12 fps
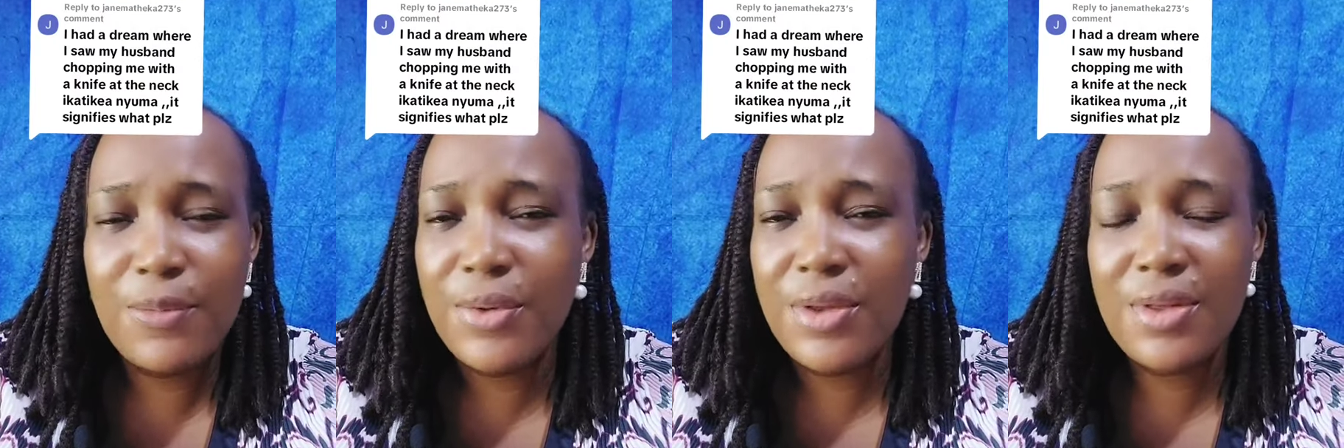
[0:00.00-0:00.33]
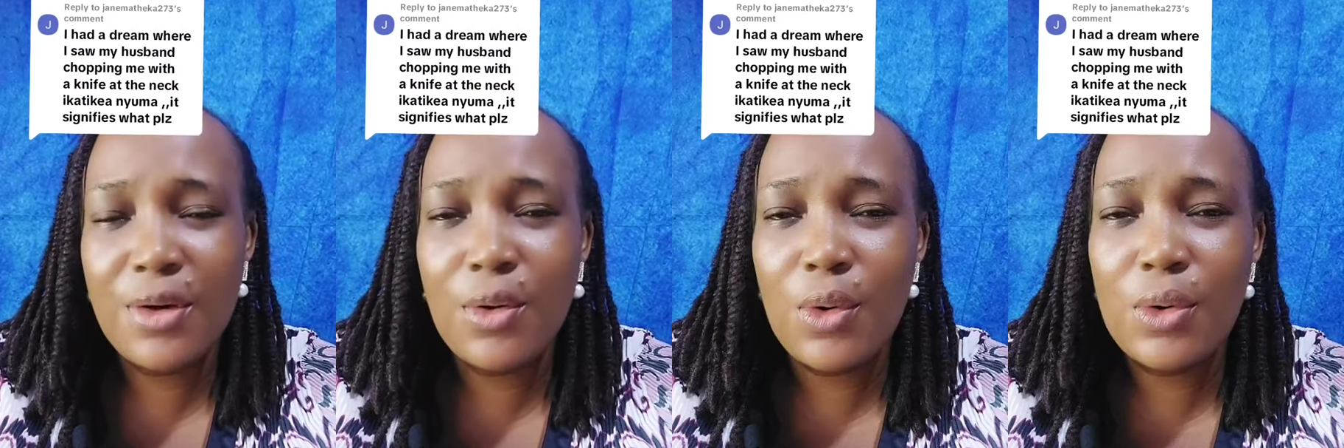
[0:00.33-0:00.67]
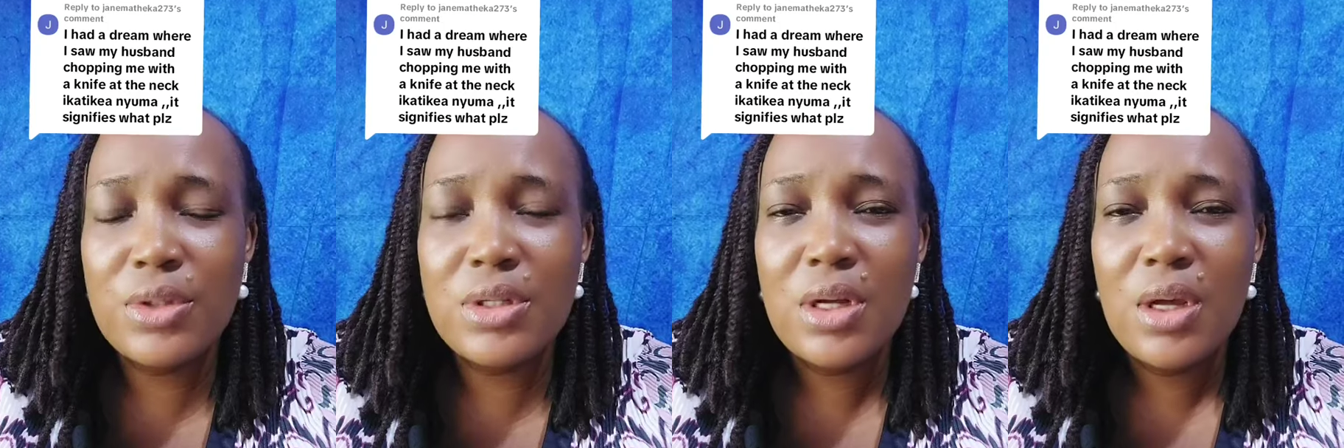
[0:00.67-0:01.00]
I pray that
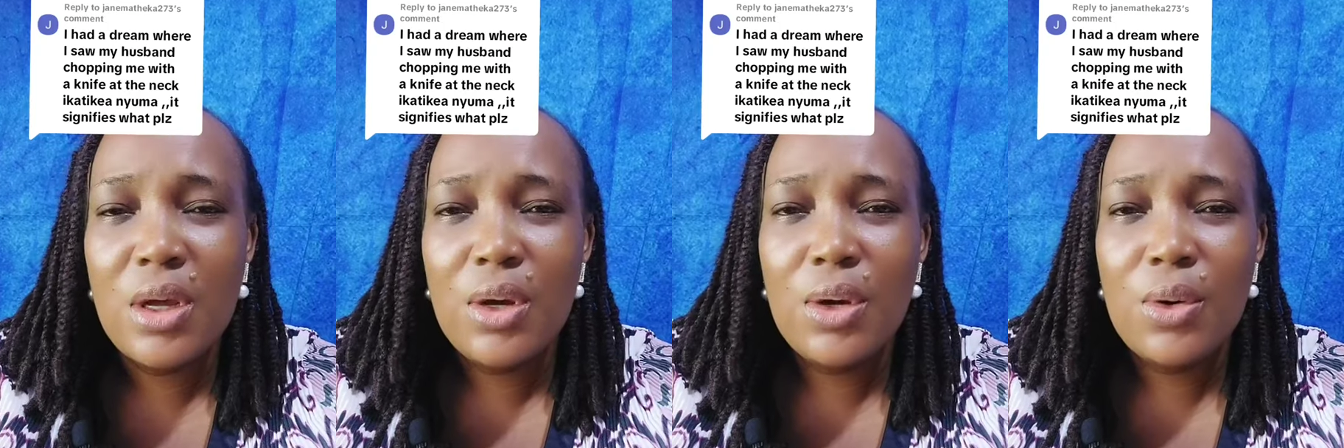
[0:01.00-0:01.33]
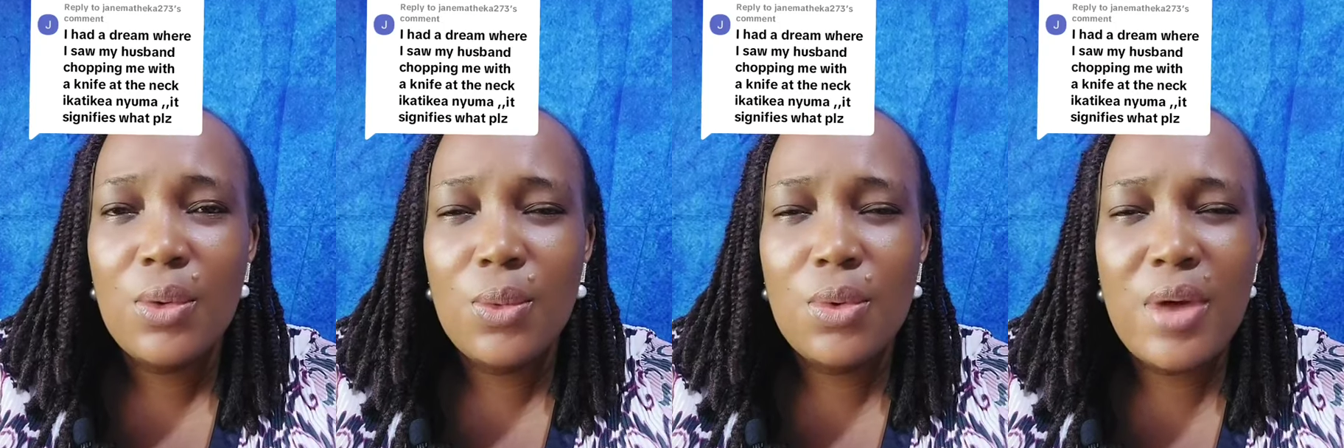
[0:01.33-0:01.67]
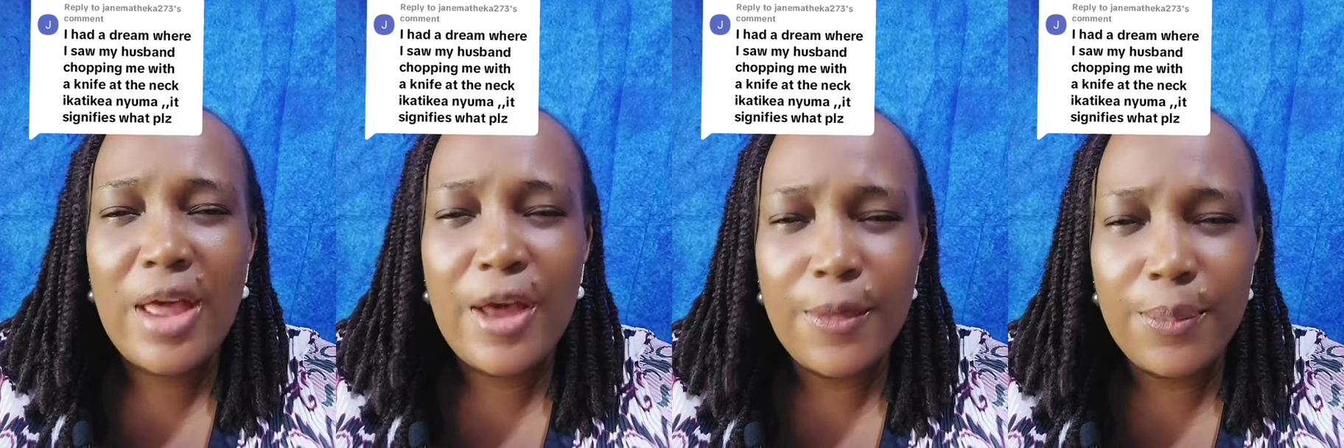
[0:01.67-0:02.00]
God
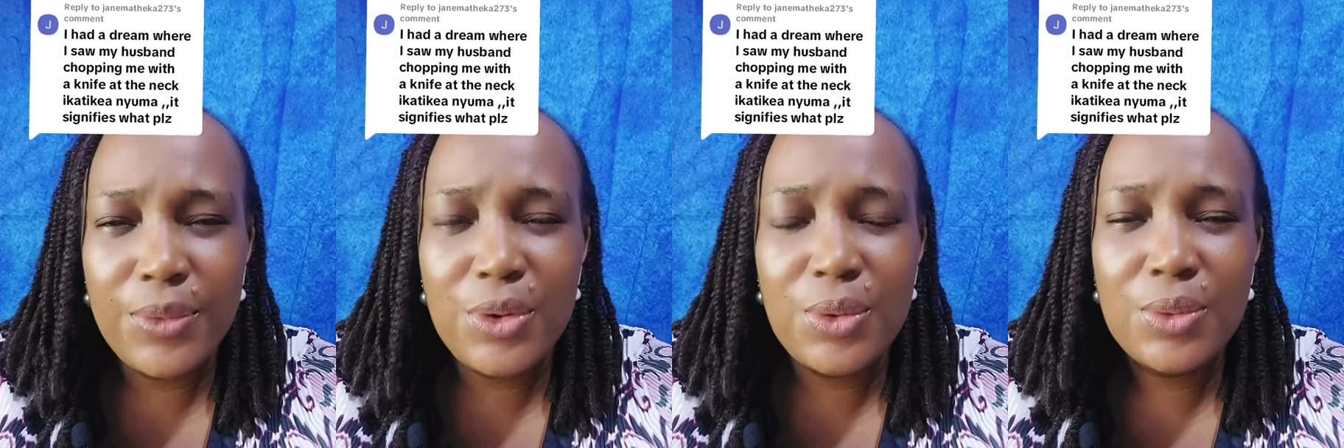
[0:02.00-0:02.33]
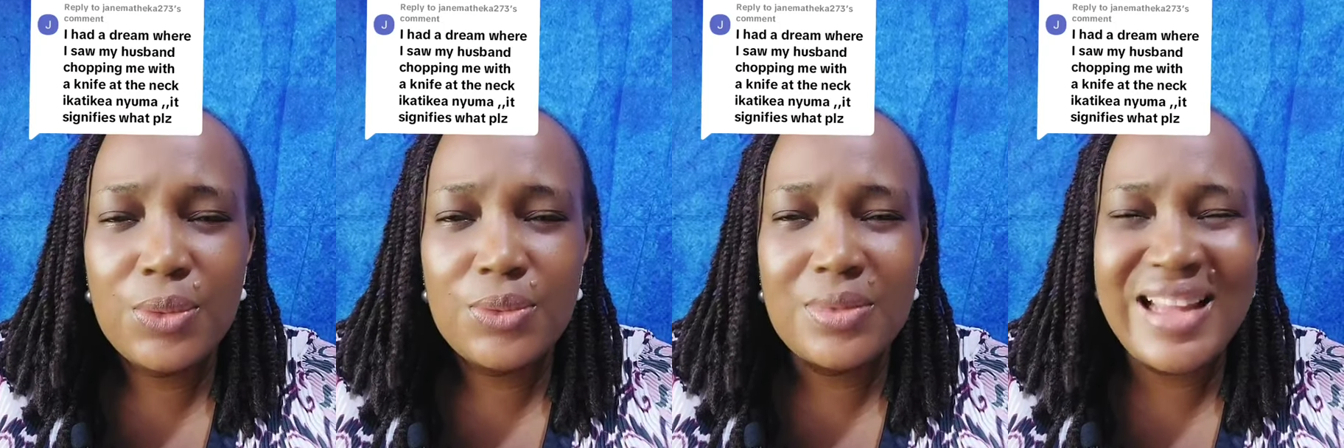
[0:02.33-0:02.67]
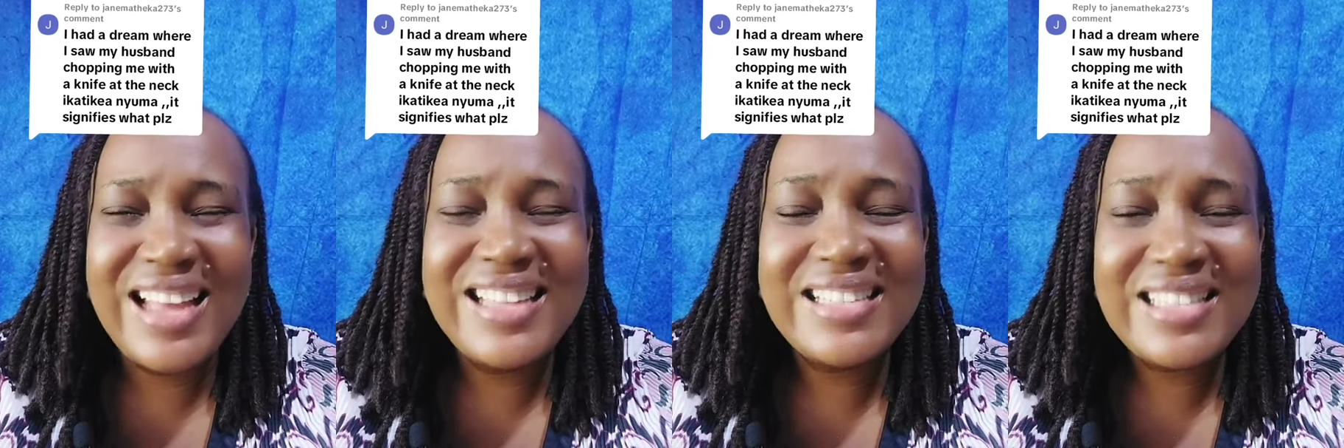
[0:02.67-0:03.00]
will help you
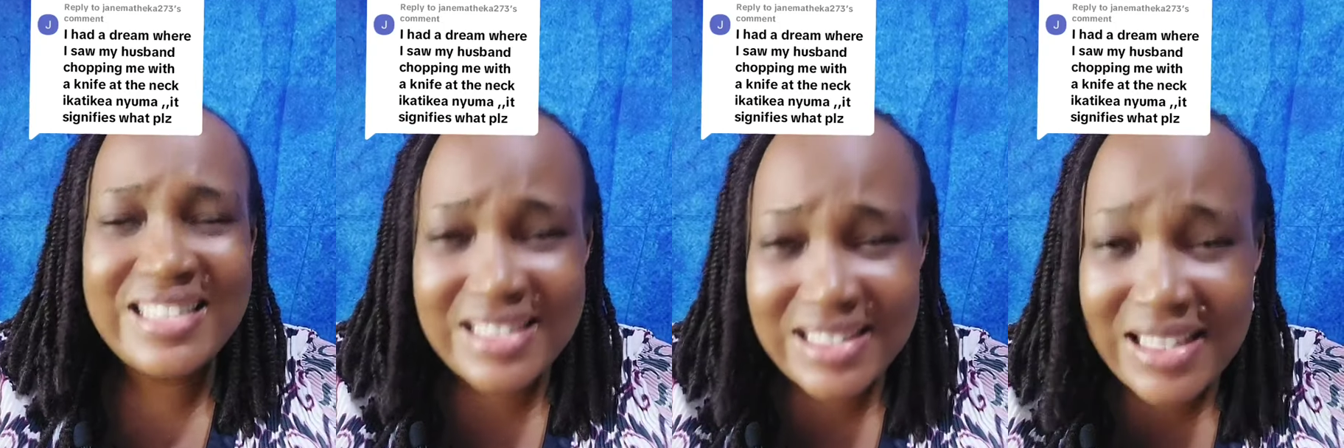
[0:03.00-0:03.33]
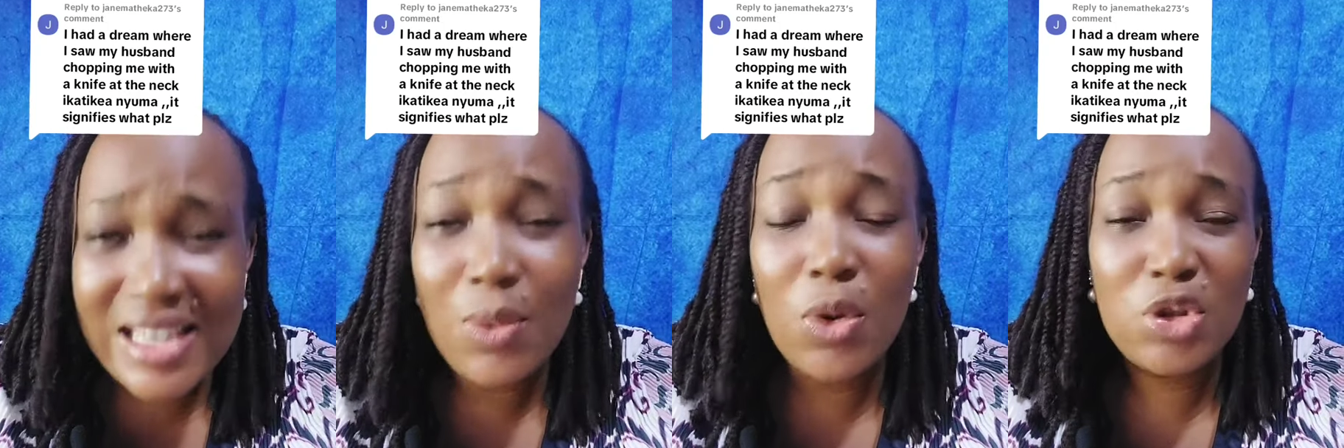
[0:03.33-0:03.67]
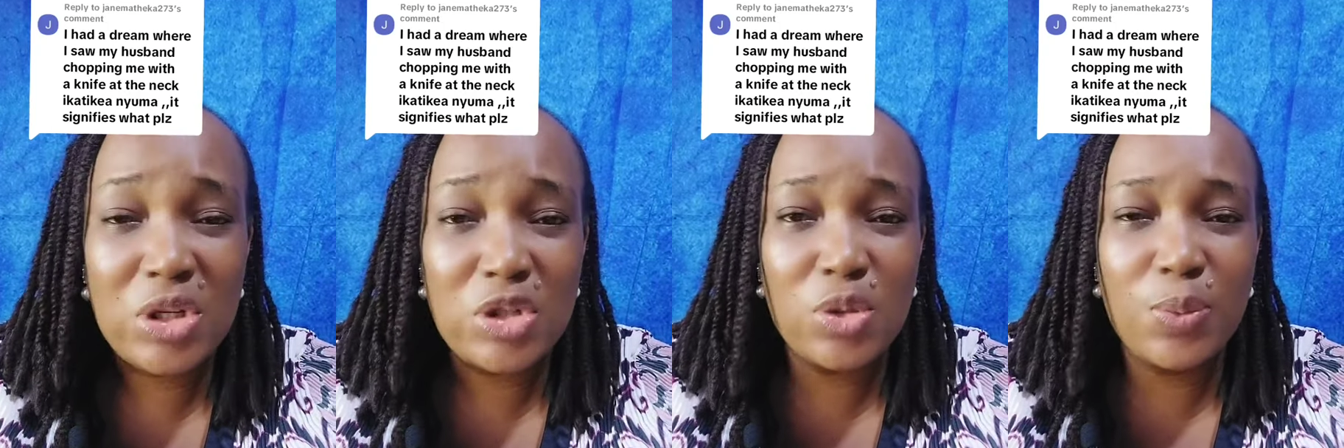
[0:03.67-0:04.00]
and see
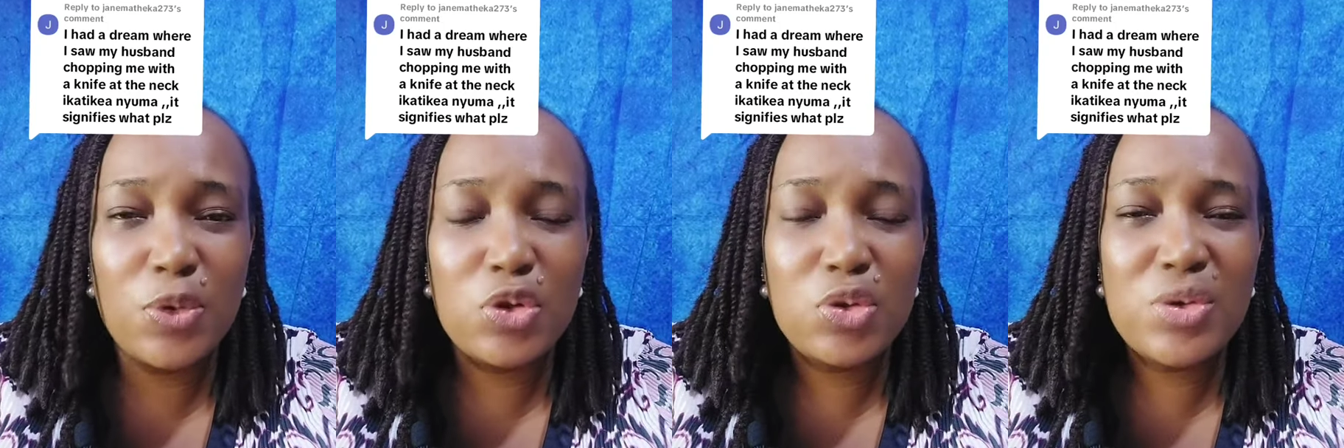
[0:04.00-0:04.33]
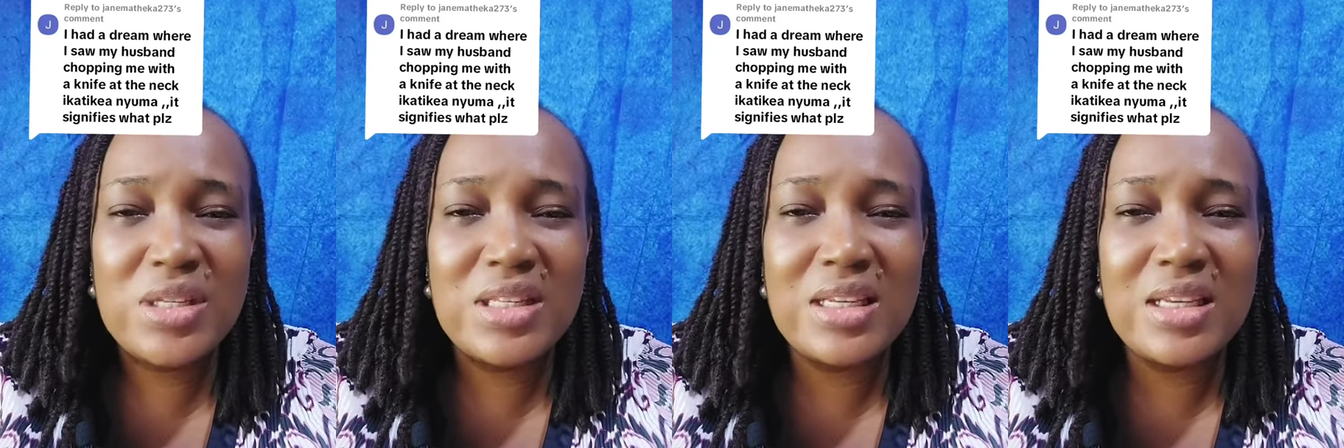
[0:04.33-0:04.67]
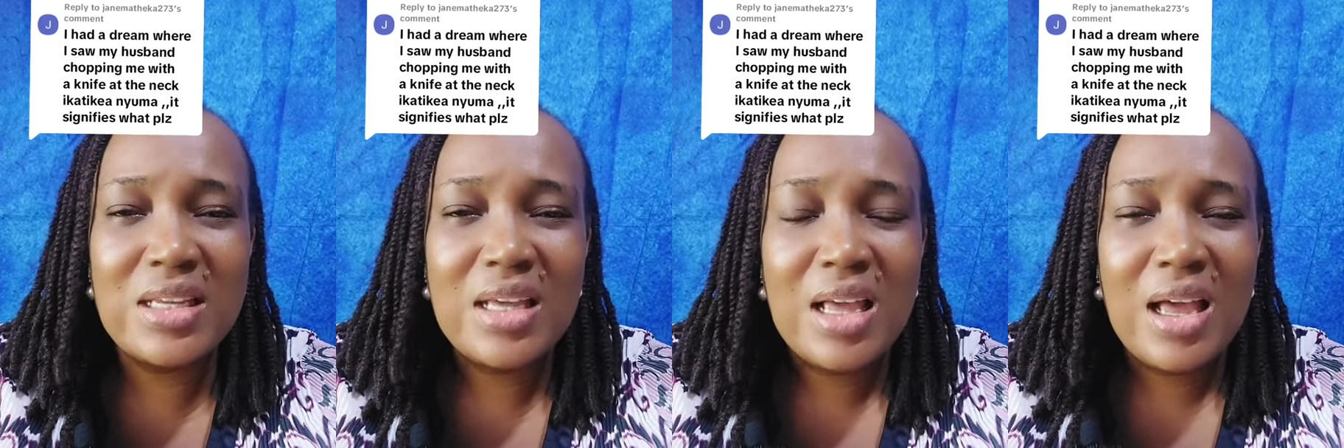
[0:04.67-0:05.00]
what you're supposed to see.